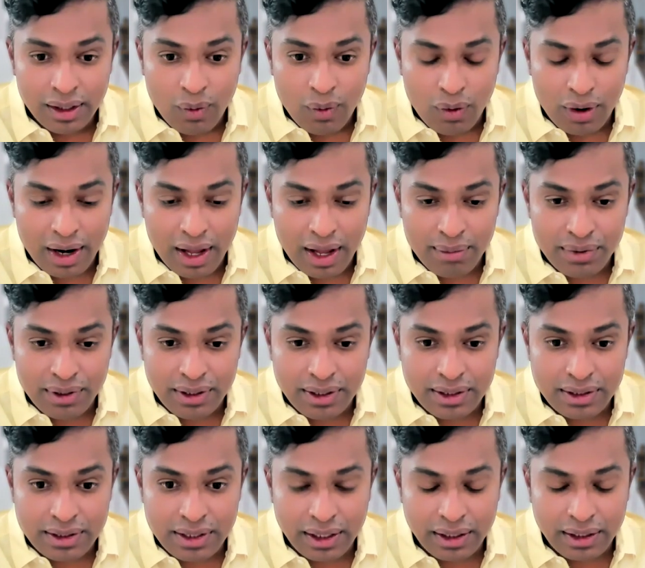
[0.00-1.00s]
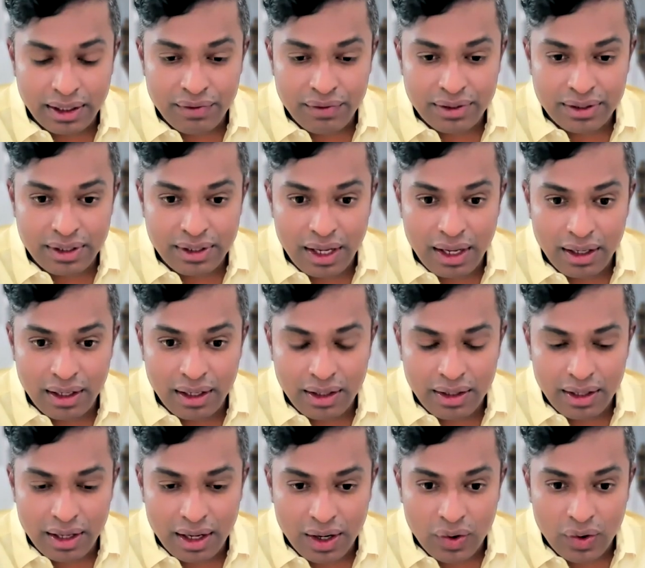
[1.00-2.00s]
What happened is like they were staying in
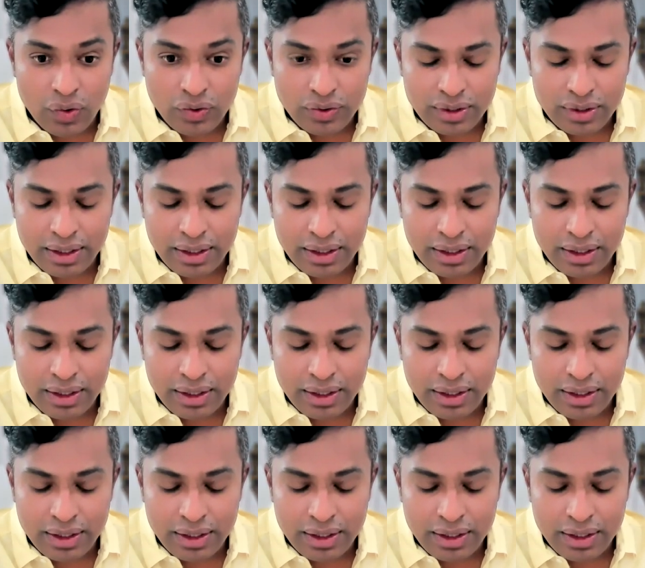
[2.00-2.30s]
the house